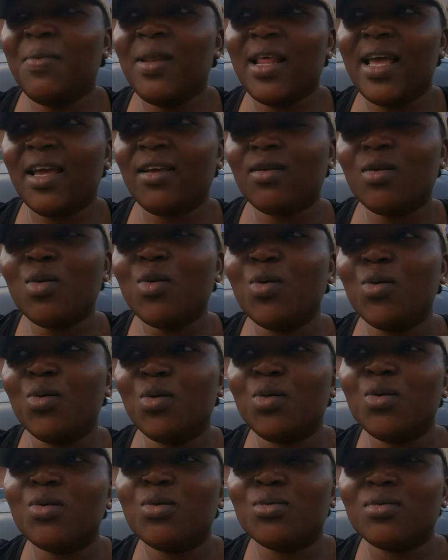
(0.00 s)
They'll be like,
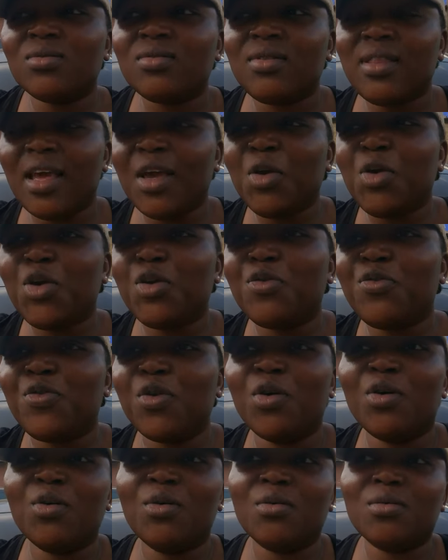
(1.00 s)
oh, thank you
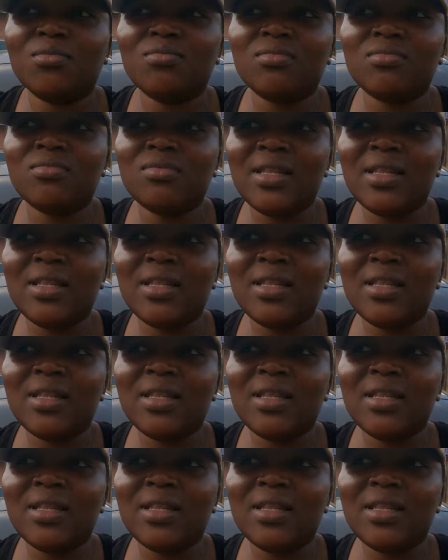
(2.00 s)
for